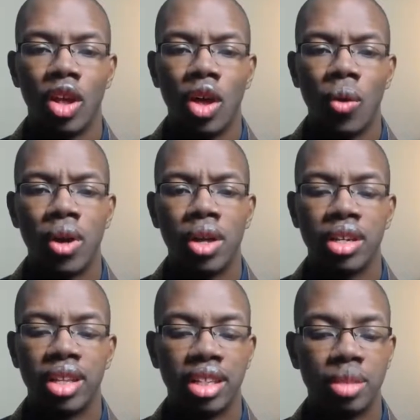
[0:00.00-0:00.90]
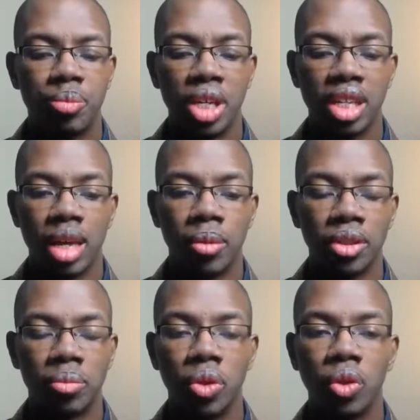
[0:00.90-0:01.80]
Whether that's being able to
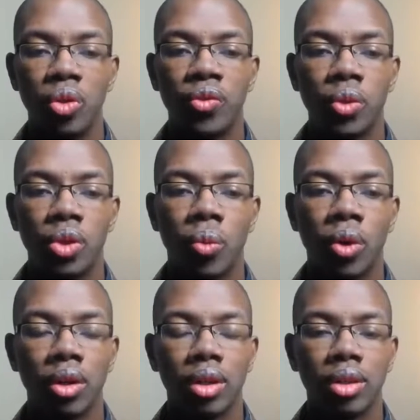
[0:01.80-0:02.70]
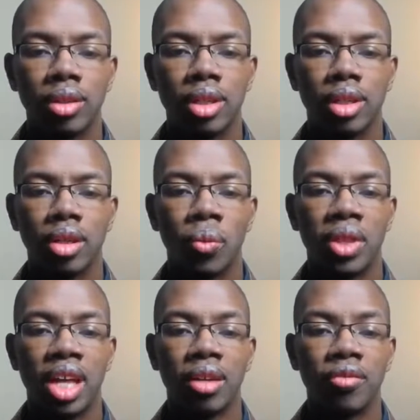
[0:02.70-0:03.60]
move through the world
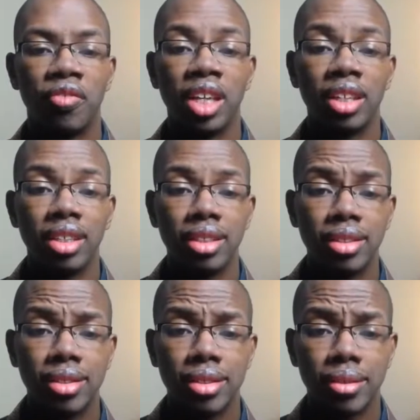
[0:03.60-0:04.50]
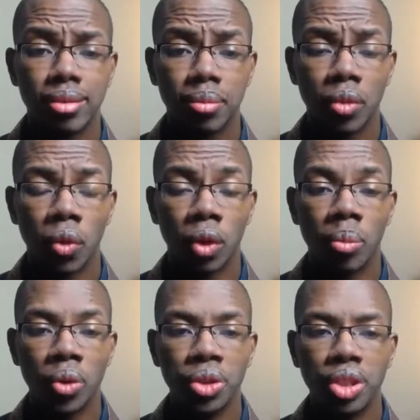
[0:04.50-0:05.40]
without feelings or
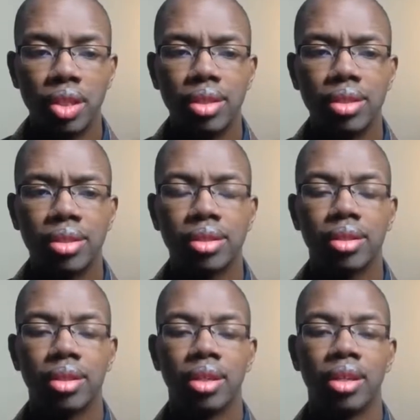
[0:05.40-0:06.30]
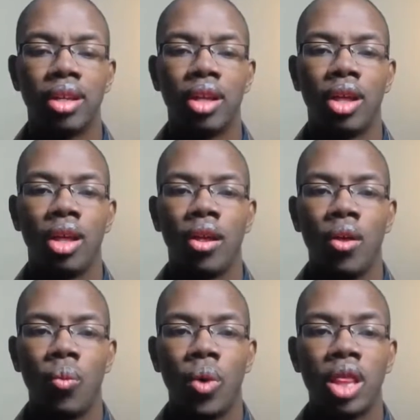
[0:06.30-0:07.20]
emotions,
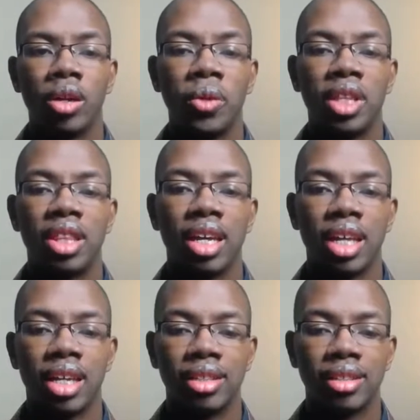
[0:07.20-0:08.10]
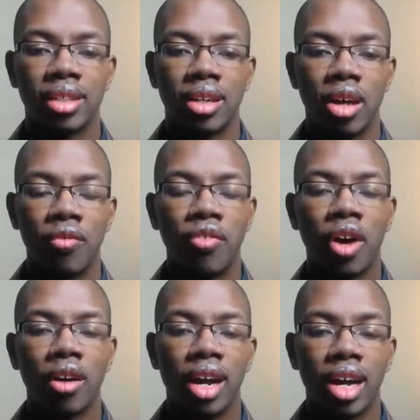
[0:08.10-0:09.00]
whether we think it's
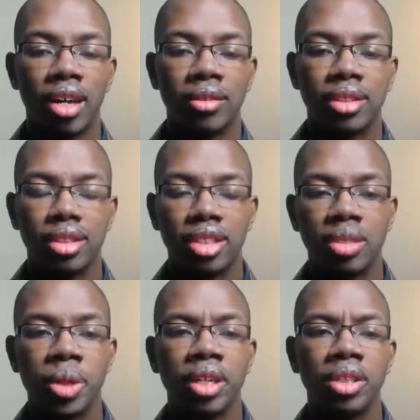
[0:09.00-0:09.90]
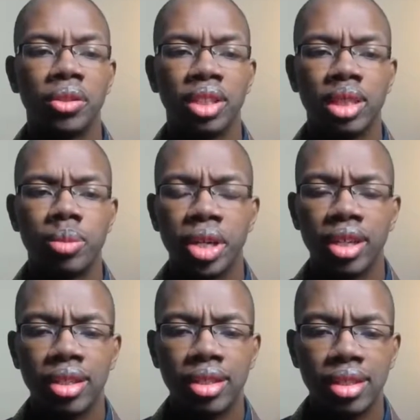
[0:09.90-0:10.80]
far out spiritual
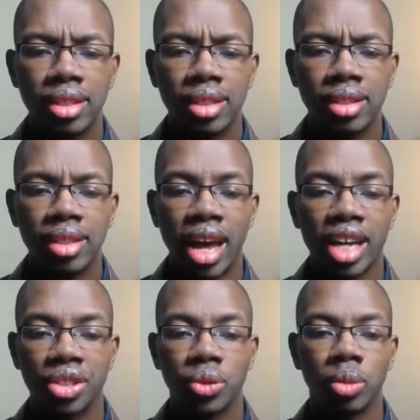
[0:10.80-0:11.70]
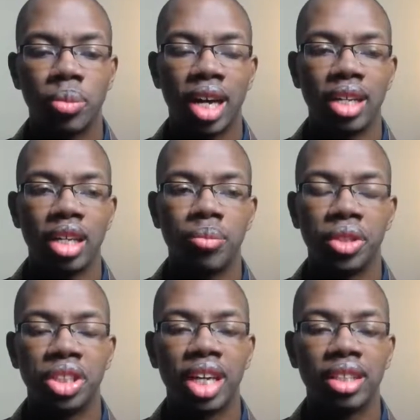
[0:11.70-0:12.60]
experiences, astral body
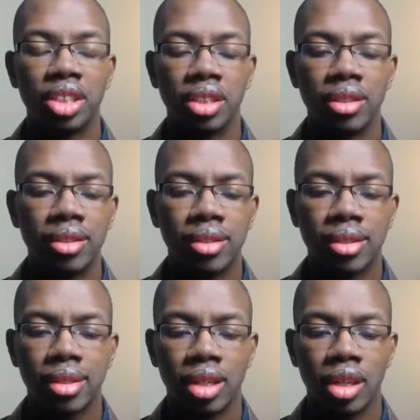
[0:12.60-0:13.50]
projections,